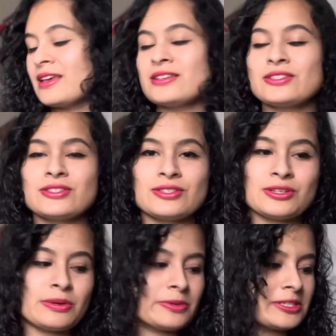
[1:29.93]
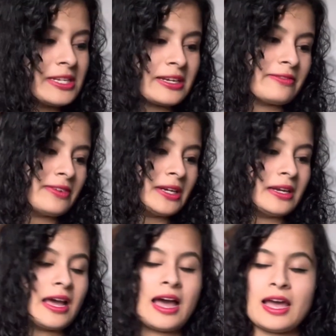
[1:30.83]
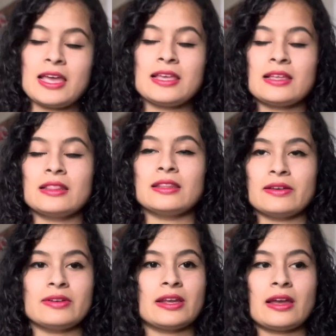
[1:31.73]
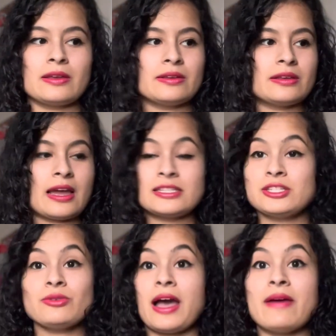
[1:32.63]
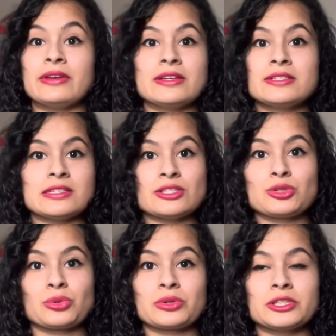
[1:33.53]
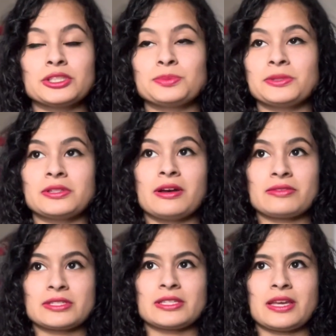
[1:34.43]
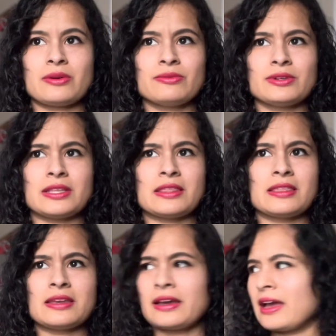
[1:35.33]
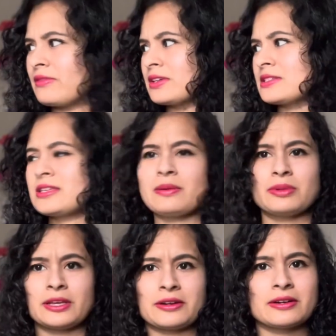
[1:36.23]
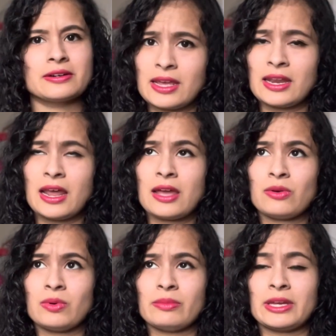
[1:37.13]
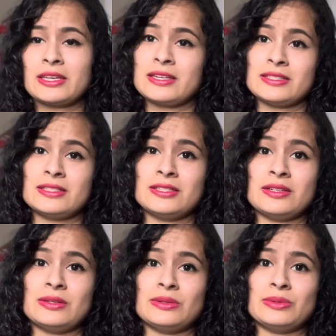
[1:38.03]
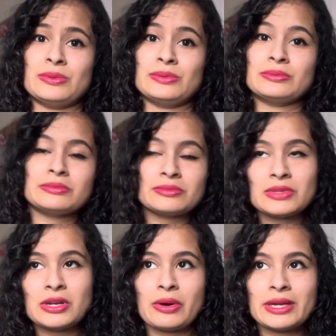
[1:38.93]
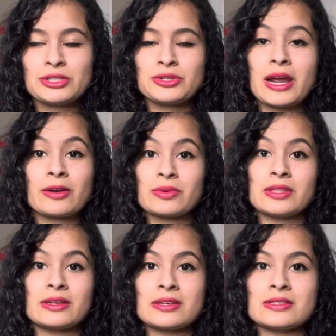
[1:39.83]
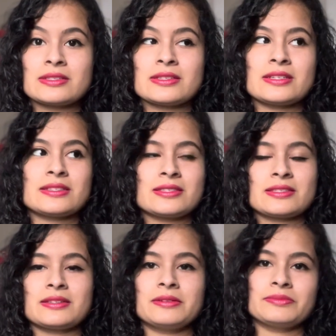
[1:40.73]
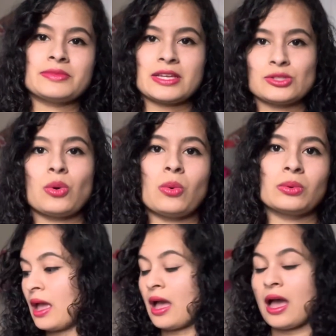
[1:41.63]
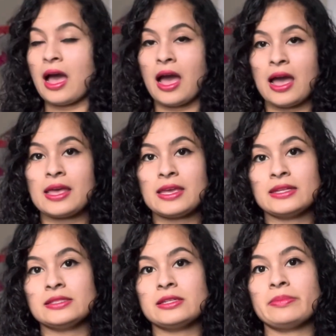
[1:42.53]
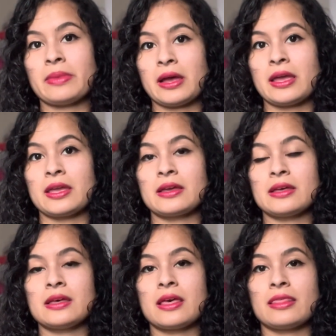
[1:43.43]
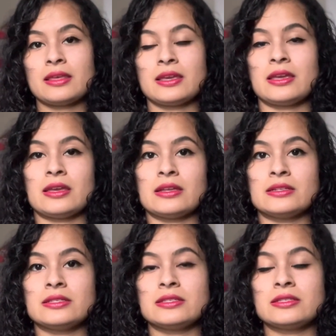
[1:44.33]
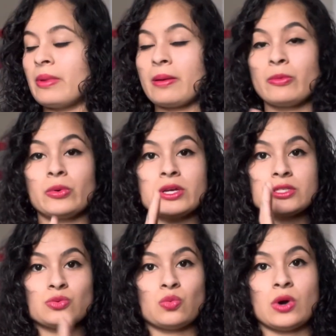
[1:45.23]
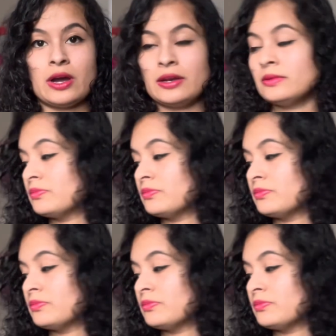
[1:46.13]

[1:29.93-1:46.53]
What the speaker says: Super stinking fun. I loved it. I still have it. It's in storage, but obviously I don't really think I have a cassette player. And I don't want my kids to, interact with it because it's old. I ended up buying the kids, my boys, one.